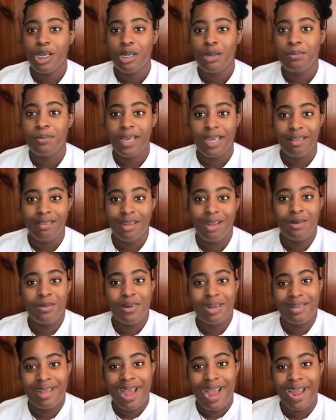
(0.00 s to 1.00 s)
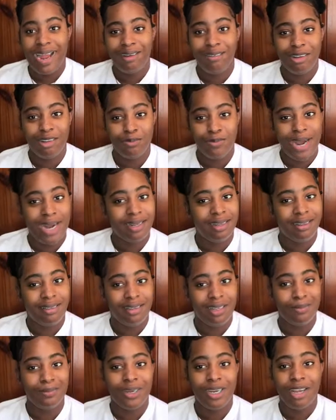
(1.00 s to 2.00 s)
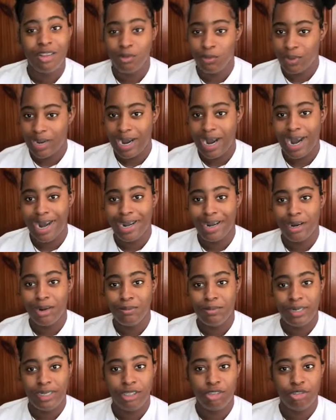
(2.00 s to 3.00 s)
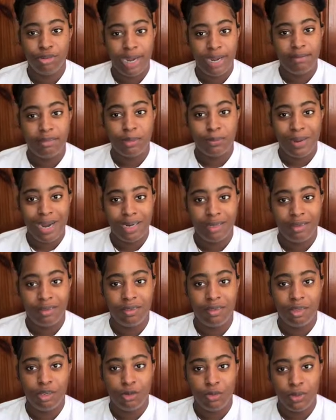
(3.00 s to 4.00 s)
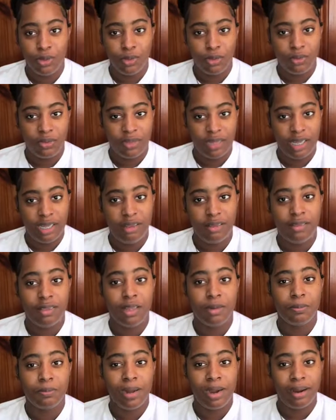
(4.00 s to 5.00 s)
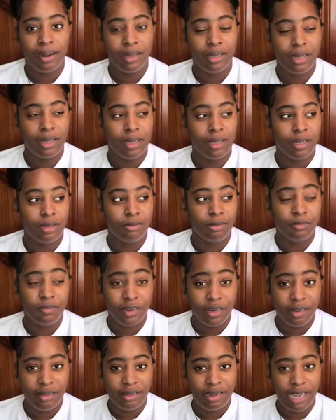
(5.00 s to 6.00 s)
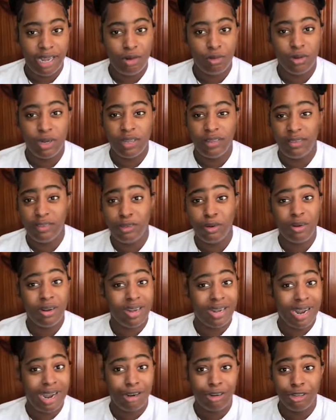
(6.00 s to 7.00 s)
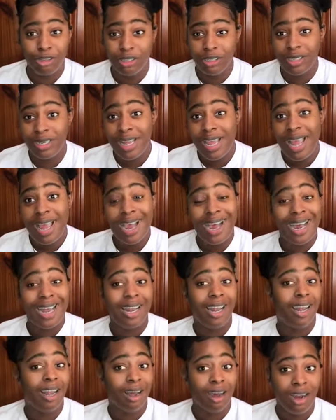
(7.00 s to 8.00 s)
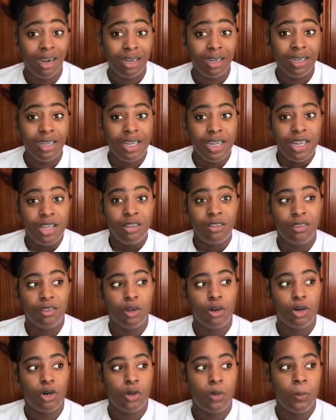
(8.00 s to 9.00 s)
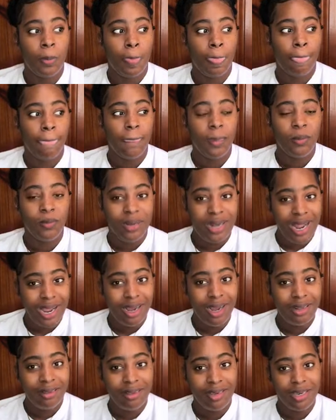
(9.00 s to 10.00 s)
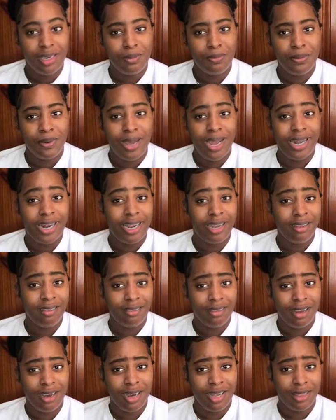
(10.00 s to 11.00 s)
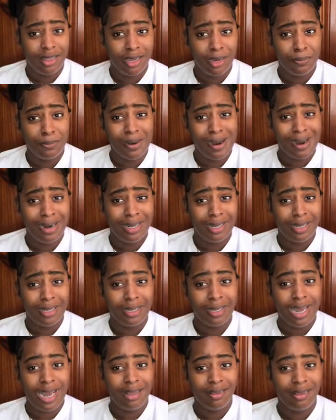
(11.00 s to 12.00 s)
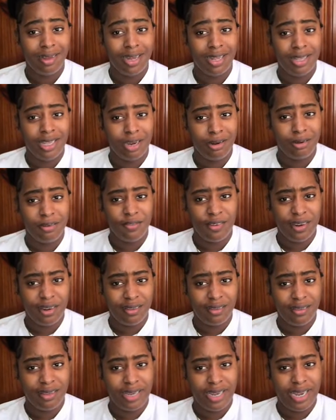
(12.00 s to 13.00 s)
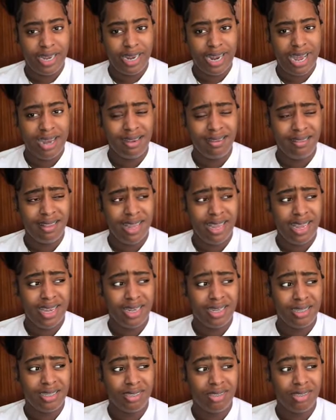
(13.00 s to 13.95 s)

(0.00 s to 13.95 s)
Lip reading: Based on what I was practicing, because where I normally drive to practice to do those things, the reverse lane was so narrow and long. So when I got to the depot and I saw their reverse lane, I was like,